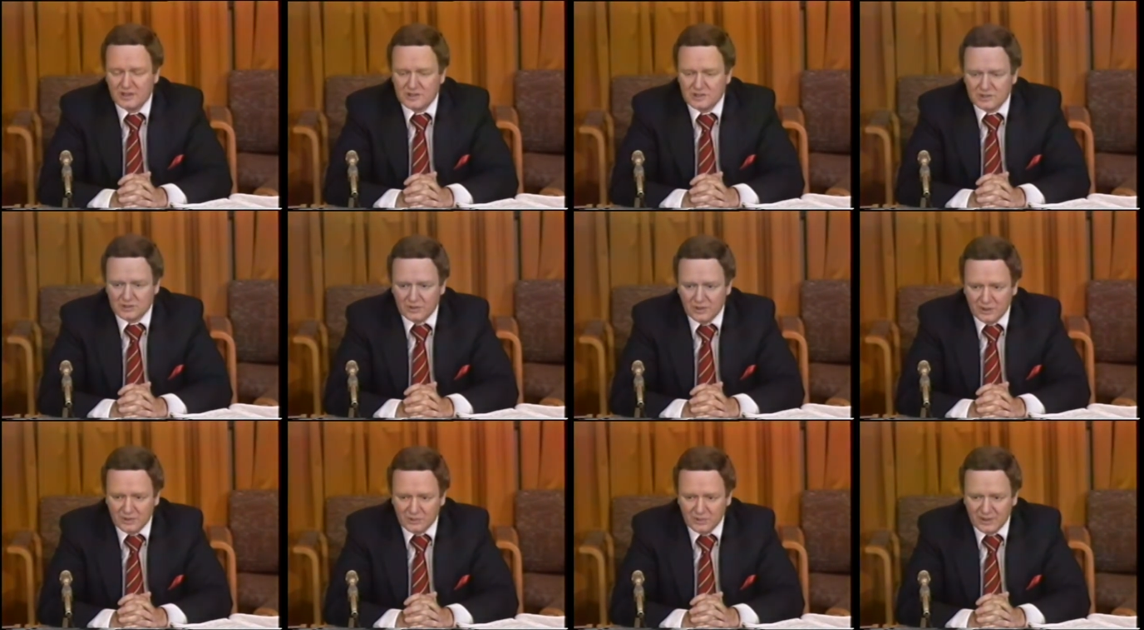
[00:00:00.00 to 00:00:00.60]

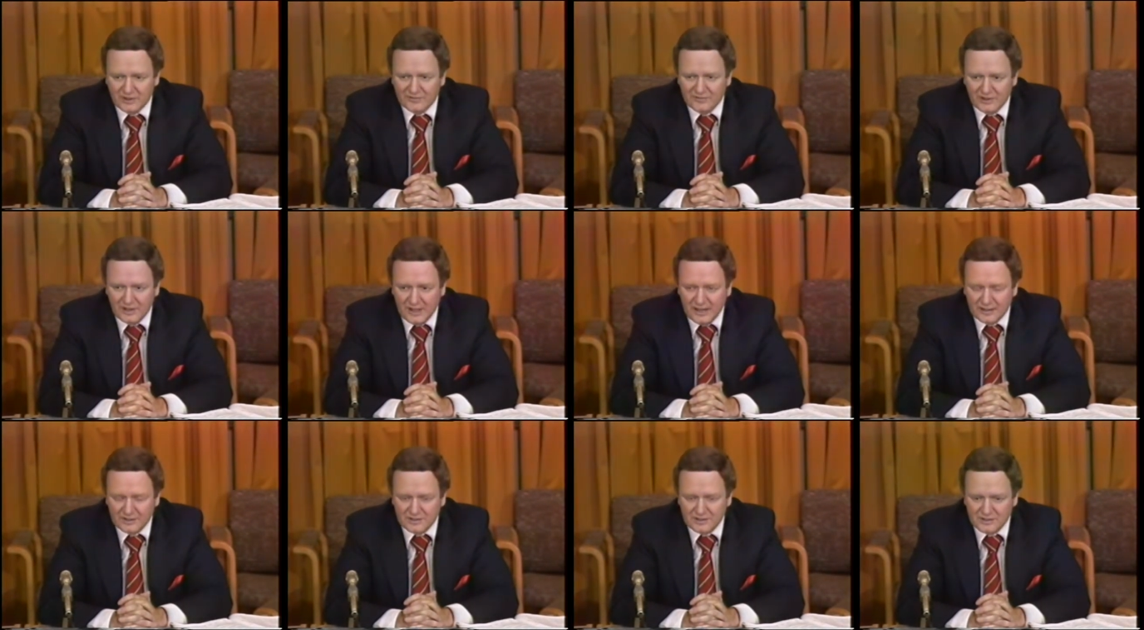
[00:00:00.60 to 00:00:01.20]
triggering
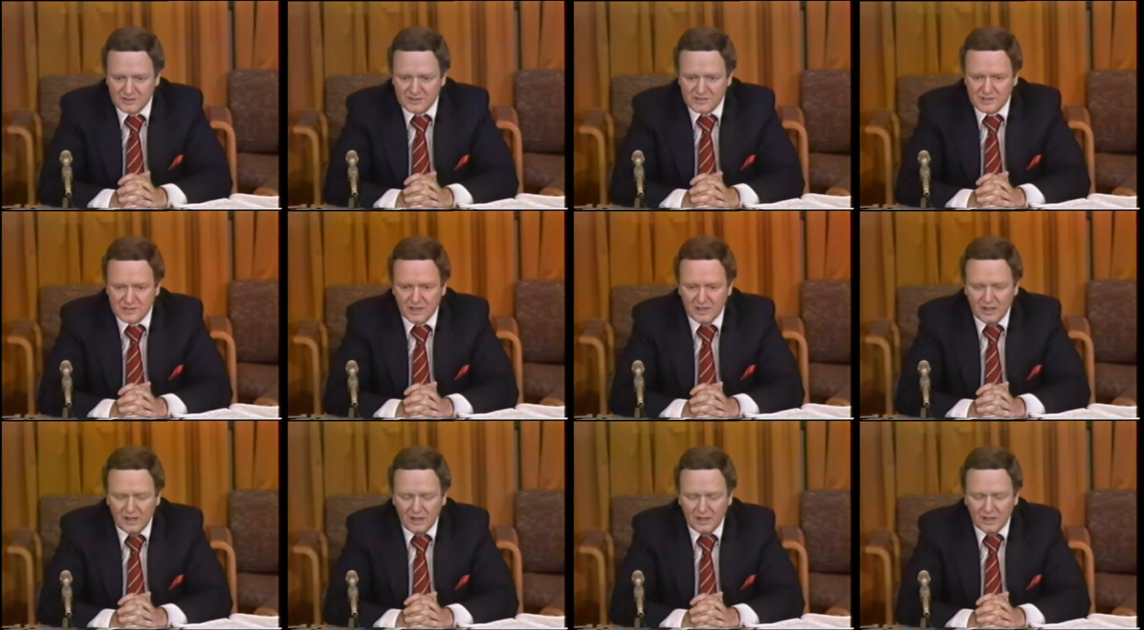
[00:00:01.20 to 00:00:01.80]
factors,
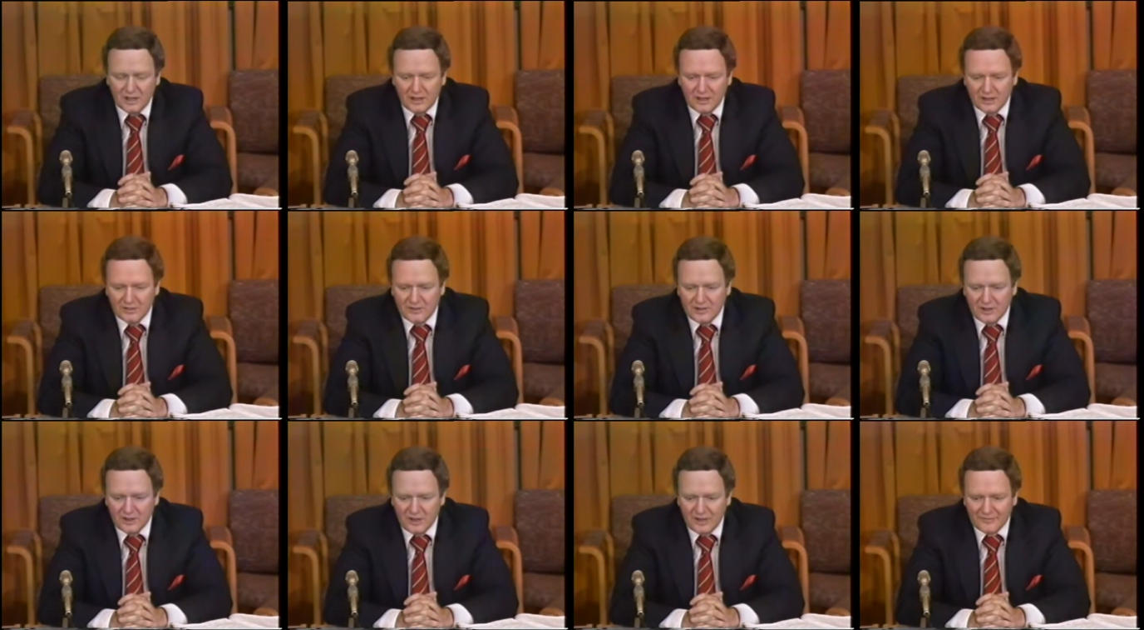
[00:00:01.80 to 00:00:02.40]
uh,
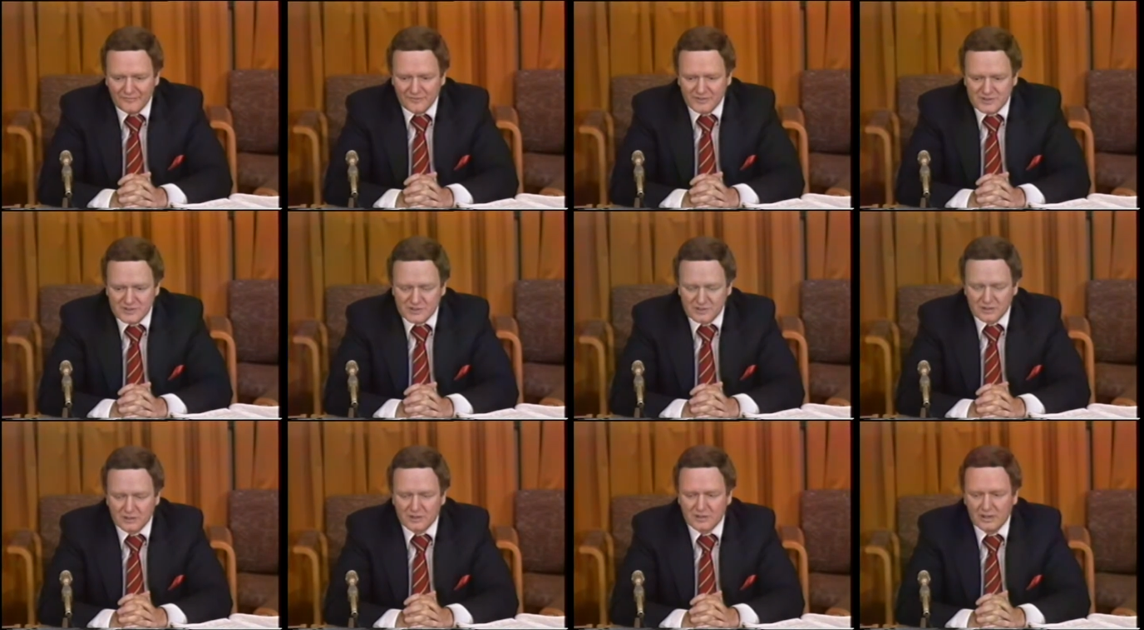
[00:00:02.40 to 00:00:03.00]
the
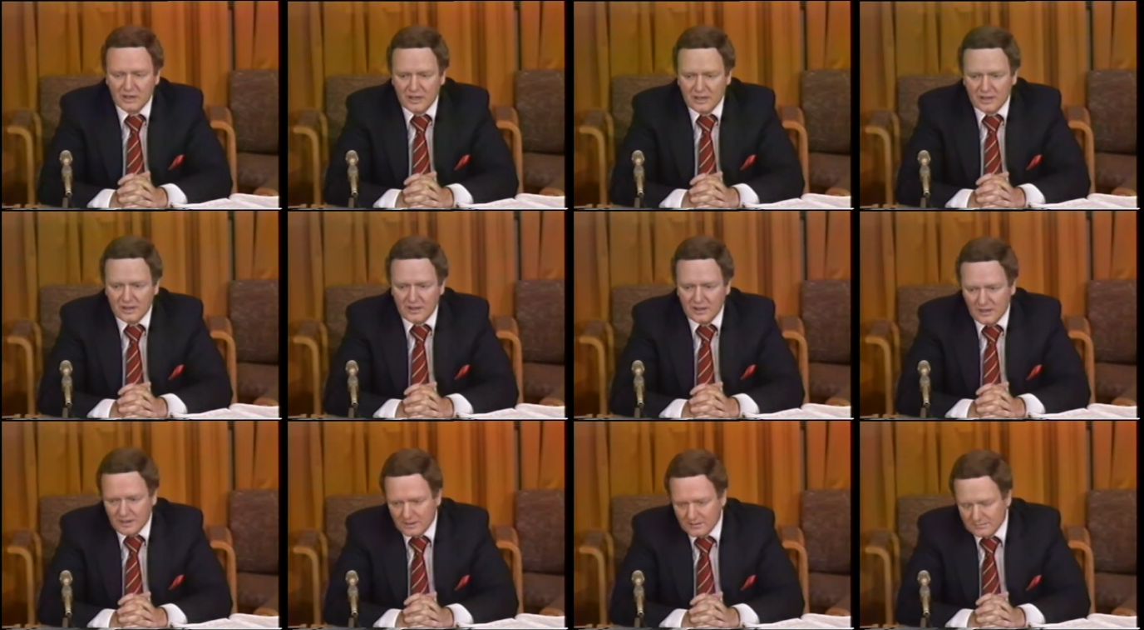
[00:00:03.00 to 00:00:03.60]
officer,
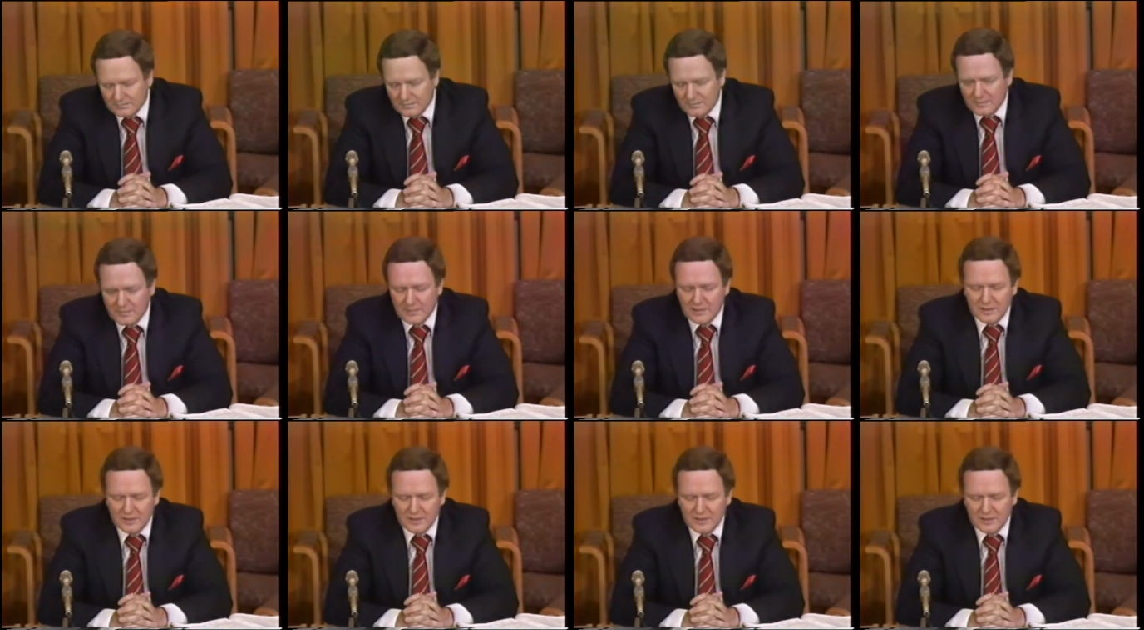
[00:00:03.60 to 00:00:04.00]
um,